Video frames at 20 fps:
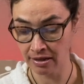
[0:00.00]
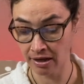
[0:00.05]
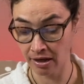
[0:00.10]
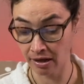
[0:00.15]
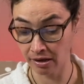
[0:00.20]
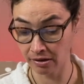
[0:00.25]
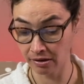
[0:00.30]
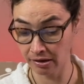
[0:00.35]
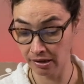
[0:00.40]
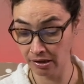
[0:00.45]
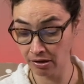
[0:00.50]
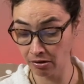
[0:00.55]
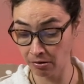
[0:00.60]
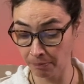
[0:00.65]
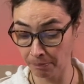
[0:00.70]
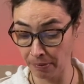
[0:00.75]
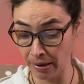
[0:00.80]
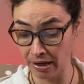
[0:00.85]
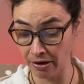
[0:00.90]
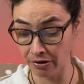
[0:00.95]
A little
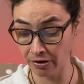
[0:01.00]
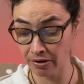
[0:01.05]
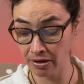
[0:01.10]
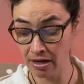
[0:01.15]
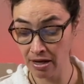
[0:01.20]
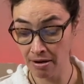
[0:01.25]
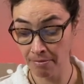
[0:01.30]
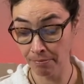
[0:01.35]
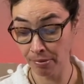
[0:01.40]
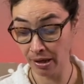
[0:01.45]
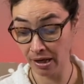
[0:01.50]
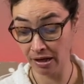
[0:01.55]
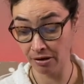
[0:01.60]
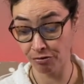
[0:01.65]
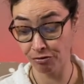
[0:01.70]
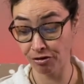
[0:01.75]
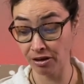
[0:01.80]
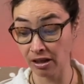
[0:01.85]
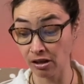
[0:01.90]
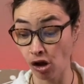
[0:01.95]
better, but I'd
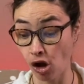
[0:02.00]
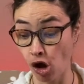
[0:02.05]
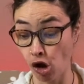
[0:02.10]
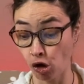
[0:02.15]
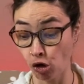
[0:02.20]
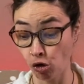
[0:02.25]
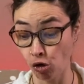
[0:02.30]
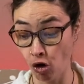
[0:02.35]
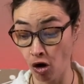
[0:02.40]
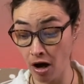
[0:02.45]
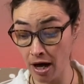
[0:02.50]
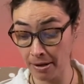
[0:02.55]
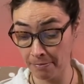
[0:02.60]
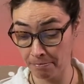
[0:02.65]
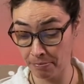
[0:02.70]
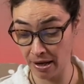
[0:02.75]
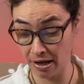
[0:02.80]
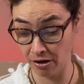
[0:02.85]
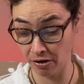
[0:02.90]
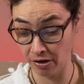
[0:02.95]
feel a lot
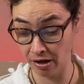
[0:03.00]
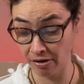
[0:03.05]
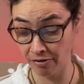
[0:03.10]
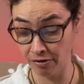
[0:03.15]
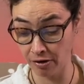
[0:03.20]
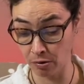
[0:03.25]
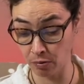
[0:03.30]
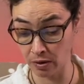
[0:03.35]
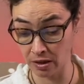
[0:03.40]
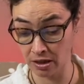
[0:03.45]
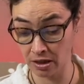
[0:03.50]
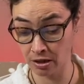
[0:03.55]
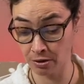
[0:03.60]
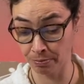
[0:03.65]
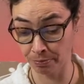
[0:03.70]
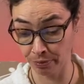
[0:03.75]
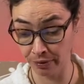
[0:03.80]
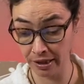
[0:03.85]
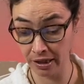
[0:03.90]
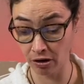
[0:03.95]
better if it was
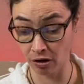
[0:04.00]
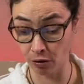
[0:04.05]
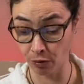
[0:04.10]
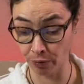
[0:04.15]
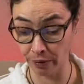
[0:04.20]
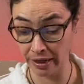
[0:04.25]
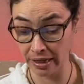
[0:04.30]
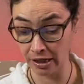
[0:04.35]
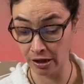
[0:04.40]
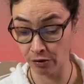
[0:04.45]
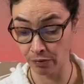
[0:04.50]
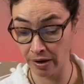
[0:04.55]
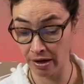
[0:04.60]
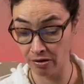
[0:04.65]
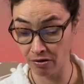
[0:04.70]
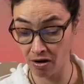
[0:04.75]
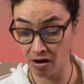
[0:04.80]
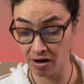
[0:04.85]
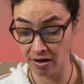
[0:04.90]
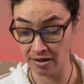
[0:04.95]
spring already,
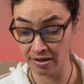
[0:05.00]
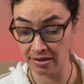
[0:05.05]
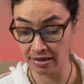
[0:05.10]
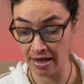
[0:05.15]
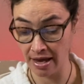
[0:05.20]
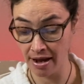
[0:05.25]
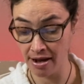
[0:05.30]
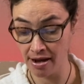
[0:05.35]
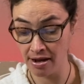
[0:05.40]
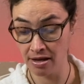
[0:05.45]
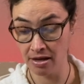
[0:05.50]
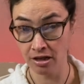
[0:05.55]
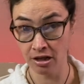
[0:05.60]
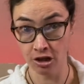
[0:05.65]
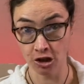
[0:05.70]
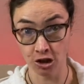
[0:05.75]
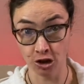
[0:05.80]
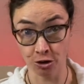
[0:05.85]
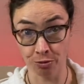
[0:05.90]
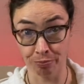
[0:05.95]
Groundhog said.
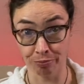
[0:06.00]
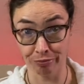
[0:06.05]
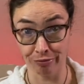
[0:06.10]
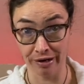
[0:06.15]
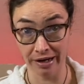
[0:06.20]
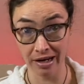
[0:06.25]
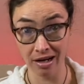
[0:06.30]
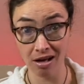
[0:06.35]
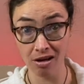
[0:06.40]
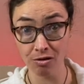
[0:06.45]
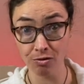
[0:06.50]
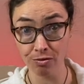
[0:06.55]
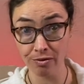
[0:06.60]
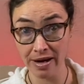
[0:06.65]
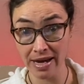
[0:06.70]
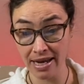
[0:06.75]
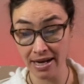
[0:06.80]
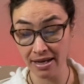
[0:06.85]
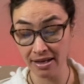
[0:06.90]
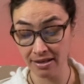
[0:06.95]
Spring
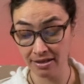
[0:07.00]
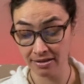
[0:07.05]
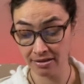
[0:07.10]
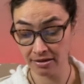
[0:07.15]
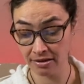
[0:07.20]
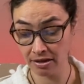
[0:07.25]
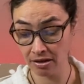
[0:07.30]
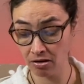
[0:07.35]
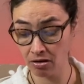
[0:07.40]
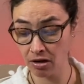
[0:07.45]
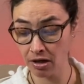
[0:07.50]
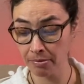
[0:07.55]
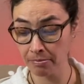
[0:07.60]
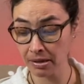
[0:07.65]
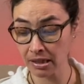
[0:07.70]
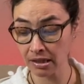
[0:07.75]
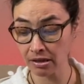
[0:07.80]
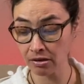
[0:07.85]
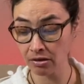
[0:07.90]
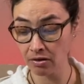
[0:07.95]
already? said
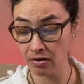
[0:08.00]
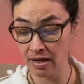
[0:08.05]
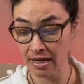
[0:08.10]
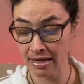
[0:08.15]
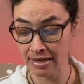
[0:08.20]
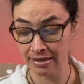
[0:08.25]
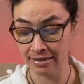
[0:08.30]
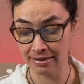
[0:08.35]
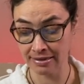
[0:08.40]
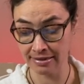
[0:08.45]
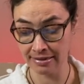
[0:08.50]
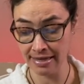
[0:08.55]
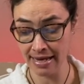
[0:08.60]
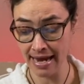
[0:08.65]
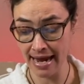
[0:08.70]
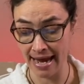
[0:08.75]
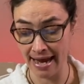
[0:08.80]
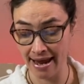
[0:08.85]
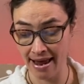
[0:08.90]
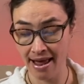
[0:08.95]
Armadillo.
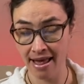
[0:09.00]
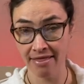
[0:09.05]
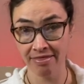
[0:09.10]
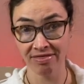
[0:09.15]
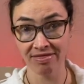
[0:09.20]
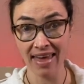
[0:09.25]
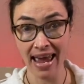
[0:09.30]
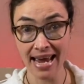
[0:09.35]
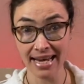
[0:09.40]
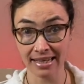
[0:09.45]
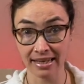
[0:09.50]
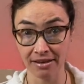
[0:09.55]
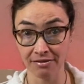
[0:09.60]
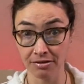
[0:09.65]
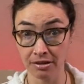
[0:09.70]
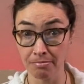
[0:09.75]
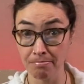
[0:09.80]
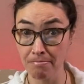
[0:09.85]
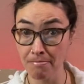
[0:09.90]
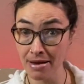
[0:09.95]
See, that
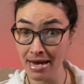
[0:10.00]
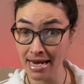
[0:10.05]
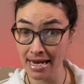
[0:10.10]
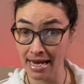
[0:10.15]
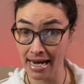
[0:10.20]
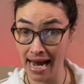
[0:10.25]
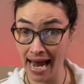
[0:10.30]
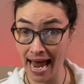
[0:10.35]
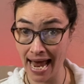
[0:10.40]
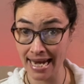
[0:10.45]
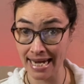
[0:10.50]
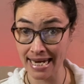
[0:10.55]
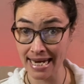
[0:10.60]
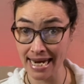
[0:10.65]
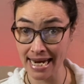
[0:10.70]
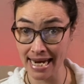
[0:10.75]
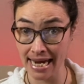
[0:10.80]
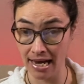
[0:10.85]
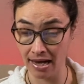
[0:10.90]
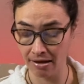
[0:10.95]
gives me an
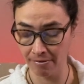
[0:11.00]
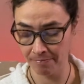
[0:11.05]
idea.